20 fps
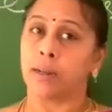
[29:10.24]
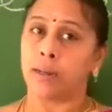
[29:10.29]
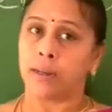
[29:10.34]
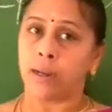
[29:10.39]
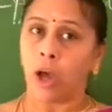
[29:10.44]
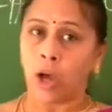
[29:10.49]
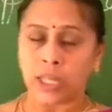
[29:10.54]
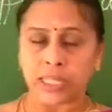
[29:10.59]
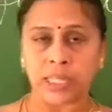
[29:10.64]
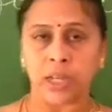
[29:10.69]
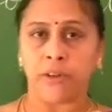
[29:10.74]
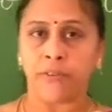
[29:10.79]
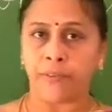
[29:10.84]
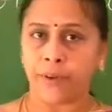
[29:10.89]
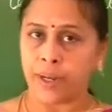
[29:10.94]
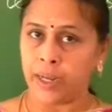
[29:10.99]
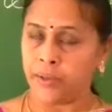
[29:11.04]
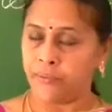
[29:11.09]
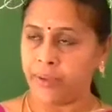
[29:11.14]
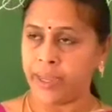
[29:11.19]
loss
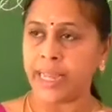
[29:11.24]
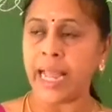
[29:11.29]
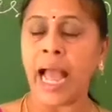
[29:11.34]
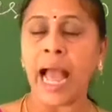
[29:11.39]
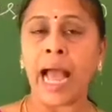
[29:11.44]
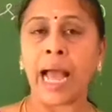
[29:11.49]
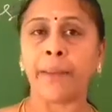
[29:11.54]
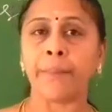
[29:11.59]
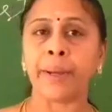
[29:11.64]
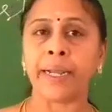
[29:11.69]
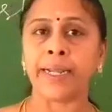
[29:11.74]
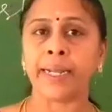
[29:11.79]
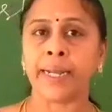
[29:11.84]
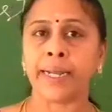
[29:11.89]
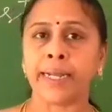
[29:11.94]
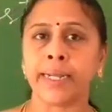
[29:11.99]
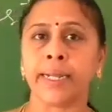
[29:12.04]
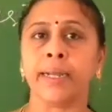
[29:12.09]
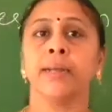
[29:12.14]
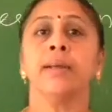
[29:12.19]
of living
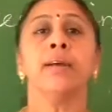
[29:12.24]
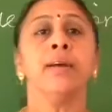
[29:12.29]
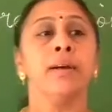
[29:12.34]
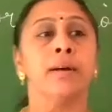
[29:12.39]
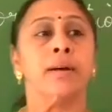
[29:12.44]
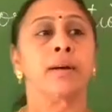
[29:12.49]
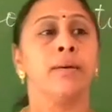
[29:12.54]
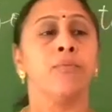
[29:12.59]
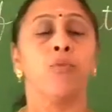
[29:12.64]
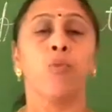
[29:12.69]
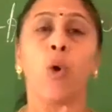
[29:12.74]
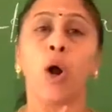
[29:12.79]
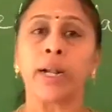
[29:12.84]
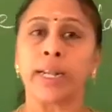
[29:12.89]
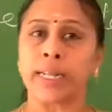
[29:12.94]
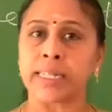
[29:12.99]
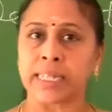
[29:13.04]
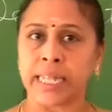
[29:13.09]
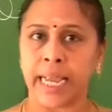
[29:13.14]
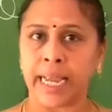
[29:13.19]
habitat,
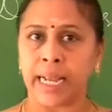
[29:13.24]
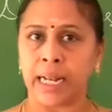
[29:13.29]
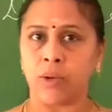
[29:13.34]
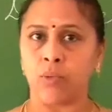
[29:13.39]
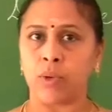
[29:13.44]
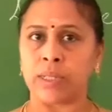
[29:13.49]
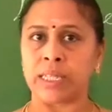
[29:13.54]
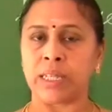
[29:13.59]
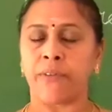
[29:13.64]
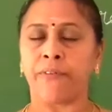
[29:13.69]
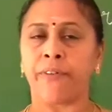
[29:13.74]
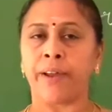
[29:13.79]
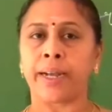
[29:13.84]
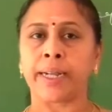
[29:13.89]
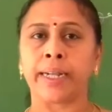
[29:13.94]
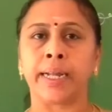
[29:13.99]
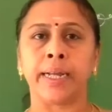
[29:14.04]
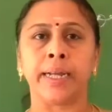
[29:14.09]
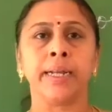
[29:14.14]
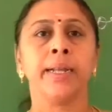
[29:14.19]
water cycle was
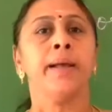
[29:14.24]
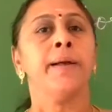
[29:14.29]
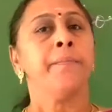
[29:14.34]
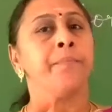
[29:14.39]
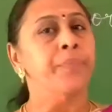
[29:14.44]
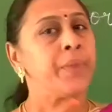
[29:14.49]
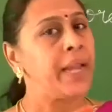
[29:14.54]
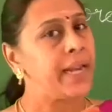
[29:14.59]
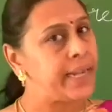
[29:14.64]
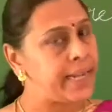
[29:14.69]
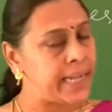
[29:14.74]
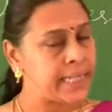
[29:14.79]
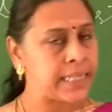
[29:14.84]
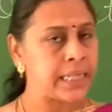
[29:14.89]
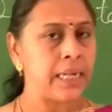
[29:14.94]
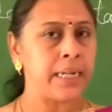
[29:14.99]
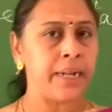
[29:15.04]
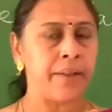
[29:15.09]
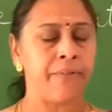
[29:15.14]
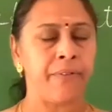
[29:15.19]
affected, then
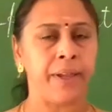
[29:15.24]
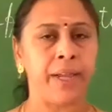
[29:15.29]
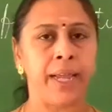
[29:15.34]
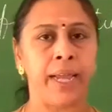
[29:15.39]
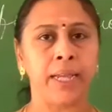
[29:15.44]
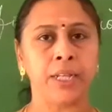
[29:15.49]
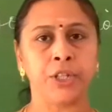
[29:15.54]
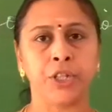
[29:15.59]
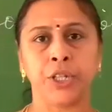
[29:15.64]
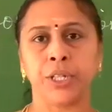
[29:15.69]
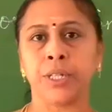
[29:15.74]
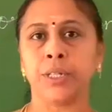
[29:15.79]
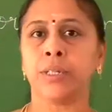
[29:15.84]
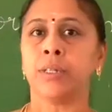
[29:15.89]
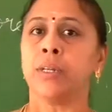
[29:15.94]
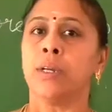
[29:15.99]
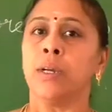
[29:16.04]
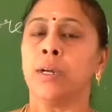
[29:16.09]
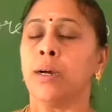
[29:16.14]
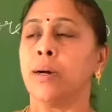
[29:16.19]
desertification,
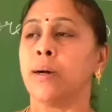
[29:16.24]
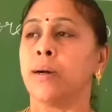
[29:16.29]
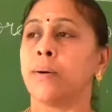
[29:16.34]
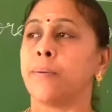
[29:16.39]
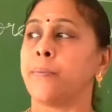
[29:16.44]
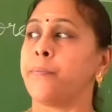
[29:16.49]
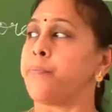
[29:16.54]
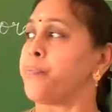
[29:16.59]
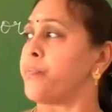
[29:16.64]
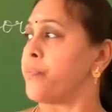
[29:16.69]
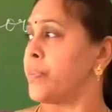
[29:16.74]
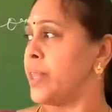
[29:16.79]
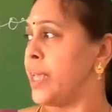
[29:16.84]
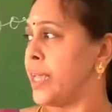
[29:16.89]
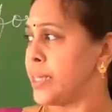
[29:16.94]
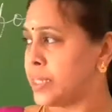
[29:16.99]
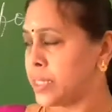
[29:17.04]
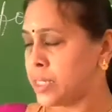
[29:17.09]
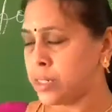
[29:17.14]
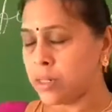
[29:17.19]

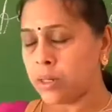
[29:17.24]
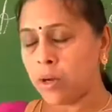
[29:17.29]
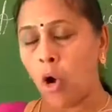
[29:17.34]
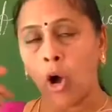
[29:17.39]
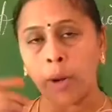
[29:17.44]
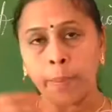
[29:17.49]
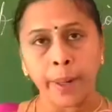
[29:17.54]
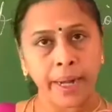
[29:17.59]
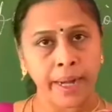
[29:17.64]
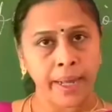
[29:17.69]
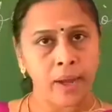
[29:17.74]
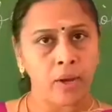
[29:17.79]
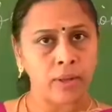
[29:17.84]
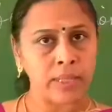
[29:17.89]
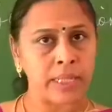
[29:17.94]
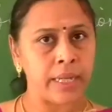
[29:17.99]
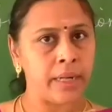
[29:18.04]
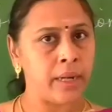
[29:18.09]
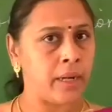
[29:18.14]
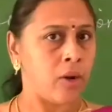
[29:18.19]
next carbon
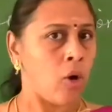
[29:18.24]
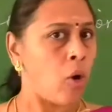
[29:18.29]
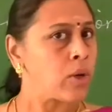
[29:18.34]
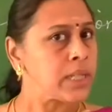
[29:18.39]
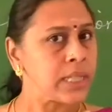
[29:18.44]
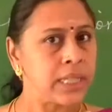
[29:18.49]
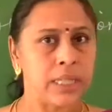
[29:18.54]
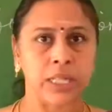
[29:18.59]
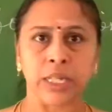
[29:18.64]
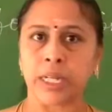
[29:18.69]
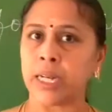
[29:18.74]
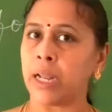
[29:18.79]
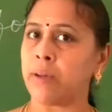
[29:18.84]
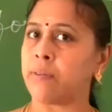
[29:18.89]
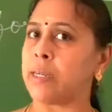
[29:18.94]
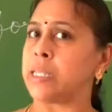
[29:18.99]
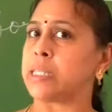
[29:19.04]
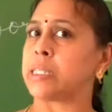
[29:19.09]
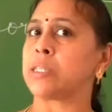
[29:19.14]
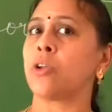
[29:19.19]
dioxide and oxygen
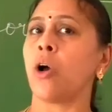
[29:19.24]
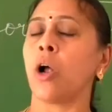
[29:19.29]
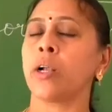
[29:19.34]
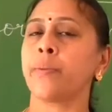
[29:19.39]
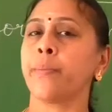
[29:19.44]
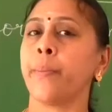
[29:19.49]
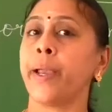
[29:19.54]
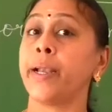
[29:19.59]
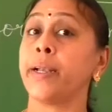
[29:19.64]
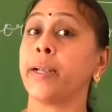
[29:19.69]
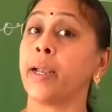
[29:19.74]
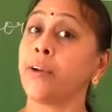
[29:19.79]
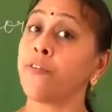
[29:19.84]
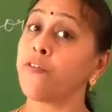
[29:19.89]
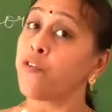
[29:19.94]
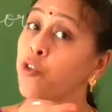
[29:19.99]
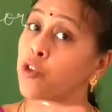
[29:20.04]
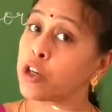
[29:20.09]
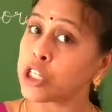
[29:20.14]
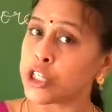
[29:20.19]
level is not maintained,
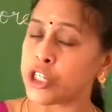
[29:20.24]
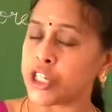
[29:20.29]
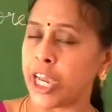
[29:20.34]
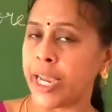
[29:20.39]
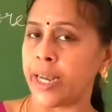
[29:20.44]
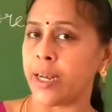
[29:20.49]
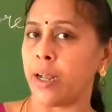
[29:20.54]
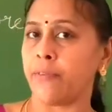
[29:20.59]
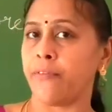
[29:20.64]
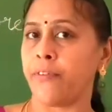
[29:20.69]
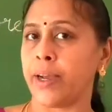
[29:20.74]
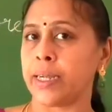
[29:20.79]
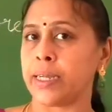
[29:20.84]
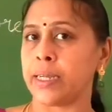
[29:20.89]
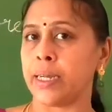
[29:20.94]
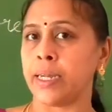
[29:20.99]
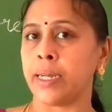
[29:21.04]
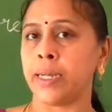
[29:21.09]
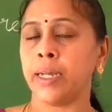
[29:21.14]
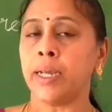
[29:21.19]
food chain
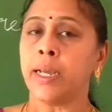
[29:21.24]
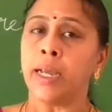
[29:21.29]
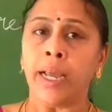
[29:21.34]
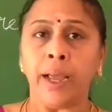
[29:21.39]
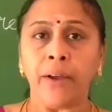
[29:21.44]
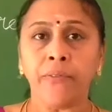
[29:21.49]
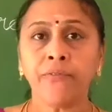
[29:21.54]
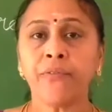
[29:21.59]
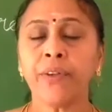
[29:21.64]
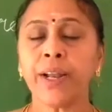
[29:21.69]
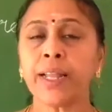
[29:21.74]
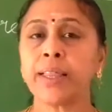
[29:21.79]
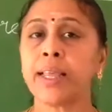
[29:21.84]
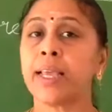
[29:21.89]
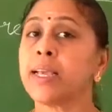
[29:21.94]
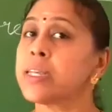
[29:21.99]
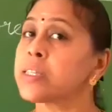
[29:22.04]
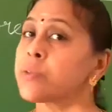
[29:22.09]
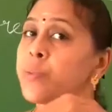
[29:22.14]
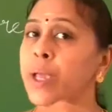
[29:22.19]
affected.
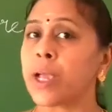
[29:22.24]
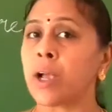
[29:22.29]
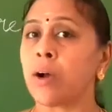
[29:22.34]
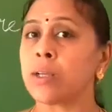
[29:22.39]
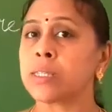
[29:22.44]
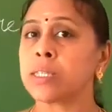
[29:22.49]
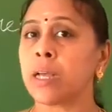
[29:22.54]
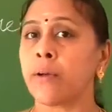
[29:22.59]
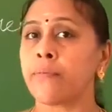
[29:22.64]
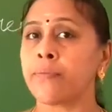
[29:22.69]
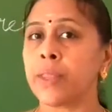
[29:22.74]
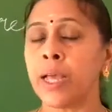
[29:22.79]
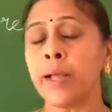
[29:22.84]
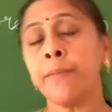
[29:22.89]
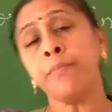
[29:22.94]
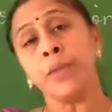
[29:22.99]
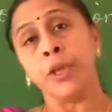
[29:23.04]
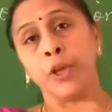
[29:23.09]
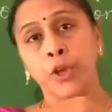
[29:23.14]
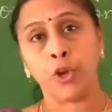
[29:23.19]
Everything is because of the
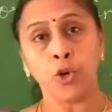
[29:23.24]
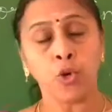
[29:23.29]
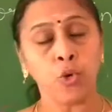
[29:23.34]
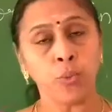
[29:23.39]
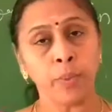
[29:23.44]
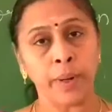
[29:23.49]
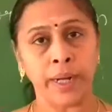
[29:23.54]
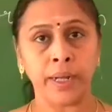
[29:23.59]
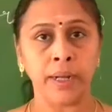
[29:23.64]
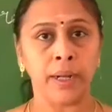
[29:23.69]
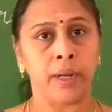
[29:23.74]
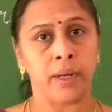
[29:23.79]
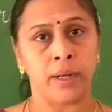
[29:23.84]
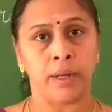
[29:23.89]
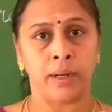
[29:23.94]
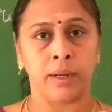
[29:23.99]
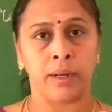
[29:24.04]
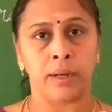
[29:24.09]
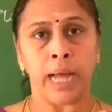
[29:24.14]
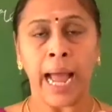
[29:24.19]
human
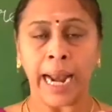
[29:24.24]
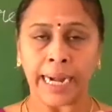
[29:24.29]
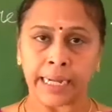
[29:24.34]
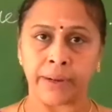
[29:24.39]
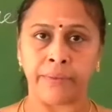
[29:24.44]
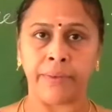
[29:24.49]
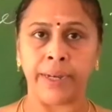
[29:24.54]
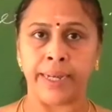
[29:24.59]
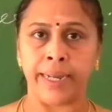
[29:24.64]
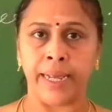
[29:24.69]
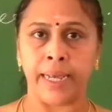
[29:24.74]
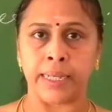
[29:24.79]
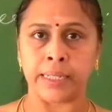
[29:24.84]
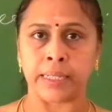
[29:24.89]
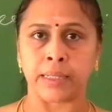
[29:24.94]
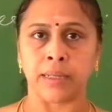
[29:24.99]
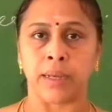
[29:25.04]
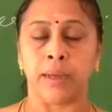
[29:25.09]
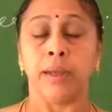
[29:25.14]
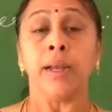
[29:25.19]

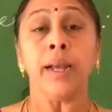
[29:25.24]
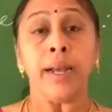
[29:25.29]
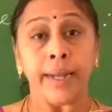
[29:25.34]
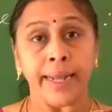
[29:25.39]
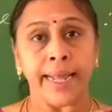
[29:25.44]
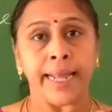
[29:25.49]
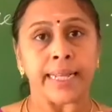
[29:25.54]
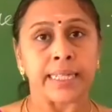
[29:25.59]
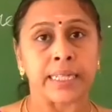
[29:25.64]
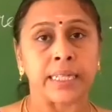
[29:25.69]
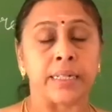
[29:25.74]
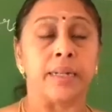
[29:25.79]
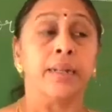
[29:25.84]
activities. Next,